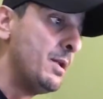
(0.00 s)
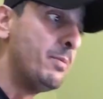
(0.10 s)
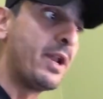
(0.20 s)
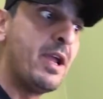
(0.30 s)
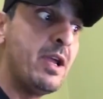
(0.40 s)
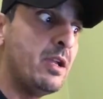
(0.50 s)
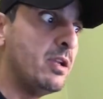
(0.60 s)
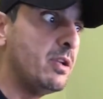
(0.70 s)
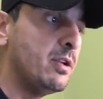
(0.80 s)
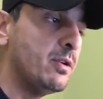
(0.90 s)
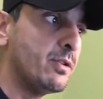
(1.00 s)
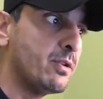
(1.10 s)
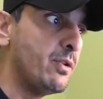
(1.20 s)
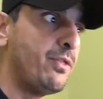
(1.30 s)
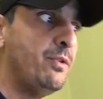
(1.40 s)
But hey, the
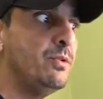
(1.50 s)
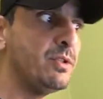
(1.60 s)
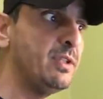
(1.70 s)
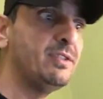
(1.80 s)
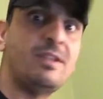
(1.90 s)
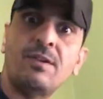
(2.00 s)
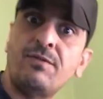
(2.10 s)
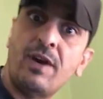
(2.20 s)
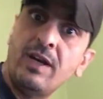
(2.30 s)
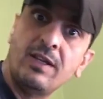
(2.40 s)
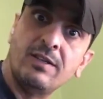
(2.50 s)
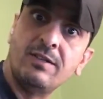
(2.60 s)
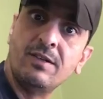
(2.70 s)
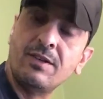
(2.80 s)
good news is that they're fighting it.